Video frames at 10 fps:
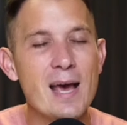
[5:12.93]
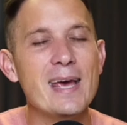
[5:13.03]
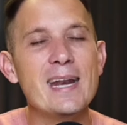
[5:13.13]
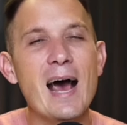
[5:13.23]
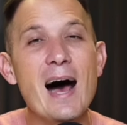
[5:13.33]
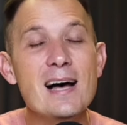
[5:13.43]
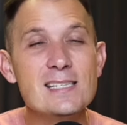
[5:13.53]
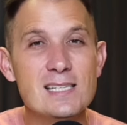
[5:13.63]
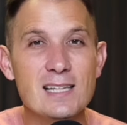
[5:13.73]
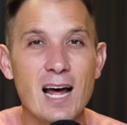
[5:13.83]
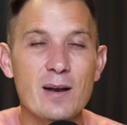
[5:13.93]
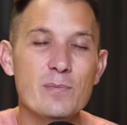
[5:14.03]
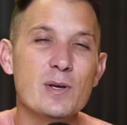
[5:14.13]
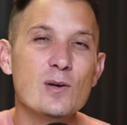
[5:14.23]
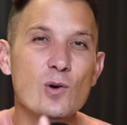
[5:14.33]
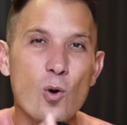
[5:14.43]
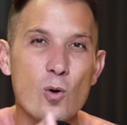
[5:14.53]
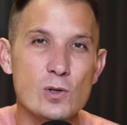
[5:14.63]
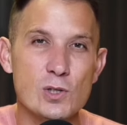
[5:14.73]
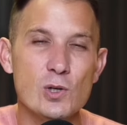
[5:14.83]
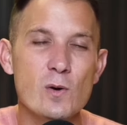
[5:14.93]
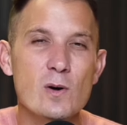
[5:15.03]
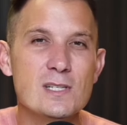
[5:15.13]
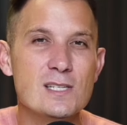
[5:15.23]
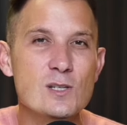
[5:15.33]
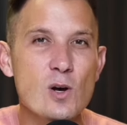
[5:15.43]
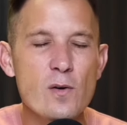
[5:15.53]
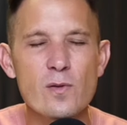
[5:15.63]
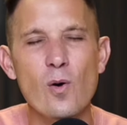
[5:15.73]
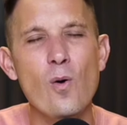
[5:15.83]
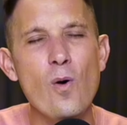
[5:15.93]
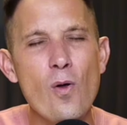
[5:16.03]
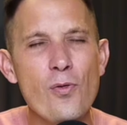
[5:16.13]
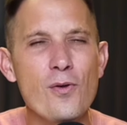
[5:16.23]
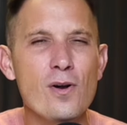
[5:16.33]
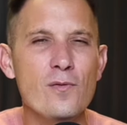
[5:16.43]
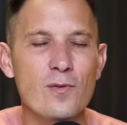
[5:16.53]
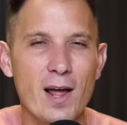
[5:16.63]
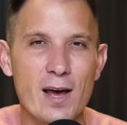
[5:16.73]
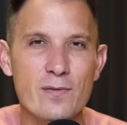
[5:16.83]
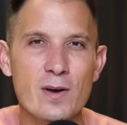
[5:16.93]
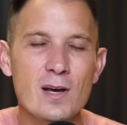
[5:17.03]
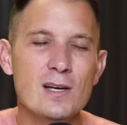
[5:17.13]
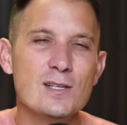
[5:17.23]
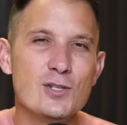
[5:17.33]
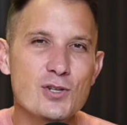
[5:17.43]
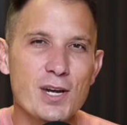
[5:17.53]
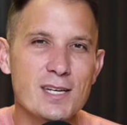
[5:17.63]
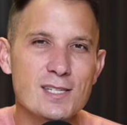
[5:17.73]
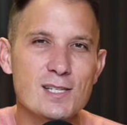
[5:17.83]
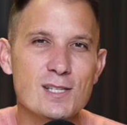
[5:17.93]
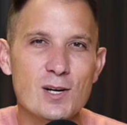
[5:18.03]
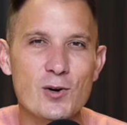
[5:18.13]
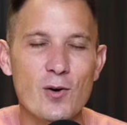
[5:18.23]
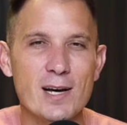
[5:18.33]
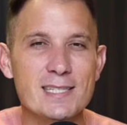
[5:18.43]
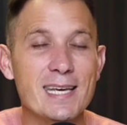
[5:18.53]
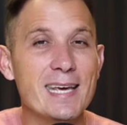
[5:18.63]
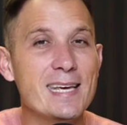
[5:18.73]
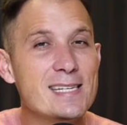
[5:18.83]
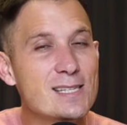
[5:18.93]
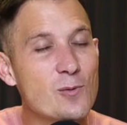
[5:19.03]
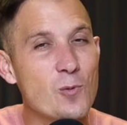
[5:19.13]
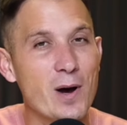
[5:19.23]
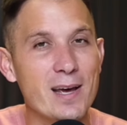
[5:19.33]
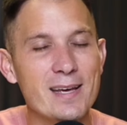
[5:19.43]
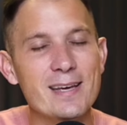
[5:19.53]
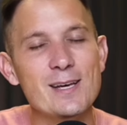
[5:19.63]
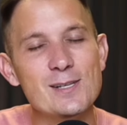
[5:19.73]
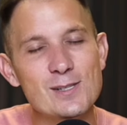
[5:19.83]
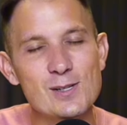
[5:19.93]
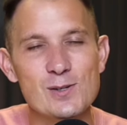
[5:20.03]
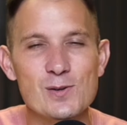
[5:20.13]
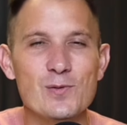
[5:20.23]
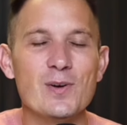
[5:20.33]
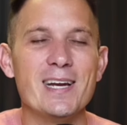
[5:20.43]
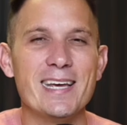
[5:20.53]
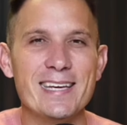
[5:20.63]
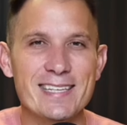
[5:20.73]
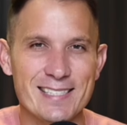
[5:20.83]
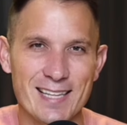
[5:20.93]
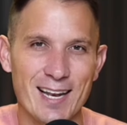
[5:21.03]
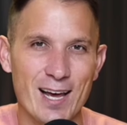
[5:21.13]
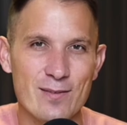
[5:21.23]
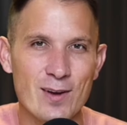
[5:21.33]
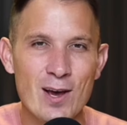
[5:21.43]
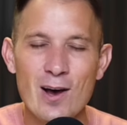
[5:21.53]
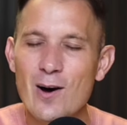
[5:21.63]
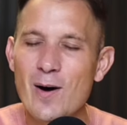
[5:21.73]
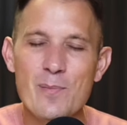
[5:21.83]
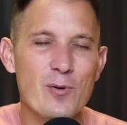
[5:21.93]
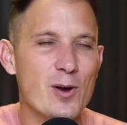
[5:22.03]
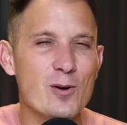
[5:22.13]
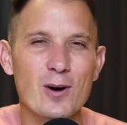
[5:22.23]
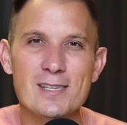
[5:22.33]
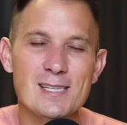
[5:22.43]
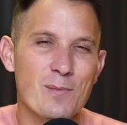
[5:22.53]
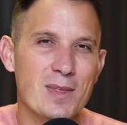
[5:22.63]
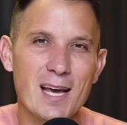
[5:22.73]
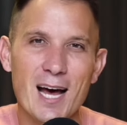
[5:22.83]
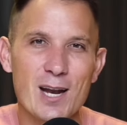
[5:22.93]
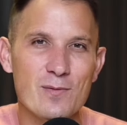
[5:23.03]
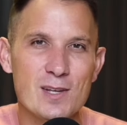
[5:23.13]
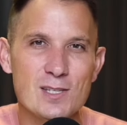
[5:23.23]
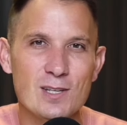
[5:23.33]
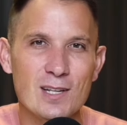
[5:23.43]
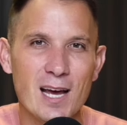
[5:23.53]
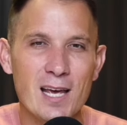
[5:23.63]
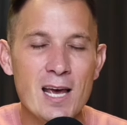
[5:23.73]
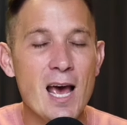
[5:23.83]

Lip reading: It has none because you serve the author of life, Jesus the Christ. He is the way, He is the truth, and He is the life. Oh, I pray you got something out of this today.